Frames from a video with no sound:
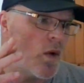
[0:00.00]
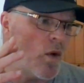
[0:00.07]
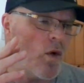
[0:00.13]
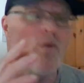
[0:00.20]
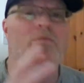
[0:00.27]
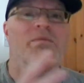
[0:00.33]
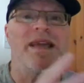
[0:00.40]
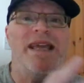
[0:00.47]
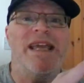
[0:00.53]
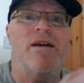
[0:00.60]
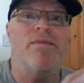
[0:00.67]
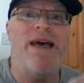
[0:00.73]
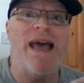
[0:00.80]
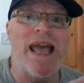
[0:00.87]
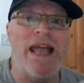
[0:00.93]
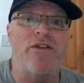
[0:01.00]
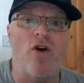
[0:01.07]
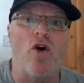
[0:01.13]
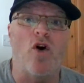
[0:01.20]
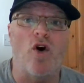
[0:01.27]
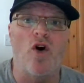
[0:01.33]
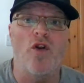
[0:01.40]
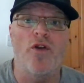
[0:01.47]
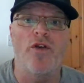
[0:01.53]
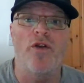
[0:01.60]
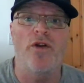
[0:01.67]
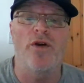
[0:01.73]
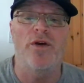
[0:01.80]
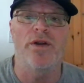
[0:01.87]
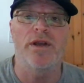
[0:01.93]
or meet them head
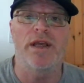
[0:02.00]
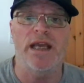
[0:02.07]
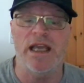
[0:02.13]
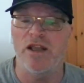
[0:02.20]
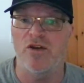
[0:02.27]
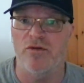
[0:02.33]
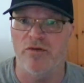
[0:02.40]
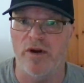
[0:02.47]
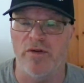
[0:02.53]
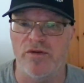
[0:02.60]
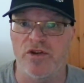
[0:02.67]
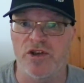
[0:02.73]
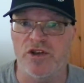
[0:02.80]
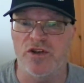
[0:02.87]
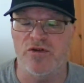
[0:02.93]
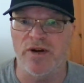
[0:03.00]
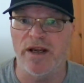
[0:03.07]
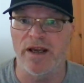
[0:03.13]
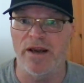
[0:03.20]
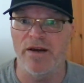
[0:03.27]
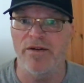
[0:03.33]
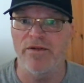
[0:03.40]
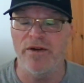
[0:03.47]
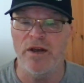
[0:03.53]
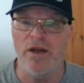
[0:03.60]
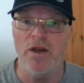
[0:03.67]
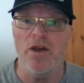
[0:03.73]
on in your own strength.